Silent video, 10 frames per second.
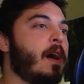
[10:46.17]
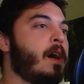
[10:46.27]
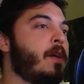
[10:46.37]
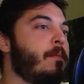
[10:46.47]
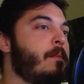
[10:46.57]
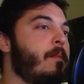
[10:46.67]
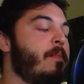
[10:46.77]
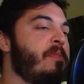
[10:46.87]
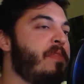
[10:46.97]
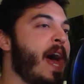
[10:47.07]

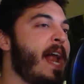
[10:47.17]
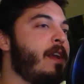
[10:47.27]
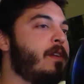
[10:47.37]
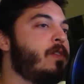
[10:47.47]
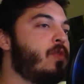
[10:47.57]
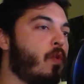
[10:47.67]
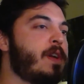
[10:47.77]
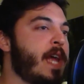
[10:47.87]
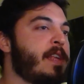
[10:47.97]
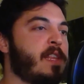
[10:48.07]
that
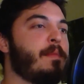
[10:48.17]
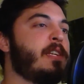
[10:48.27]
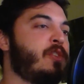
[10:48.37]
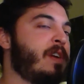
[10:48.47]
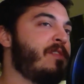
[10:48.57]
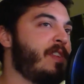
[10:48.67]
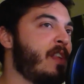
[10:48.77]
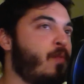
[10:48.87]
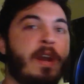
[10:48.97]
door test administrator says,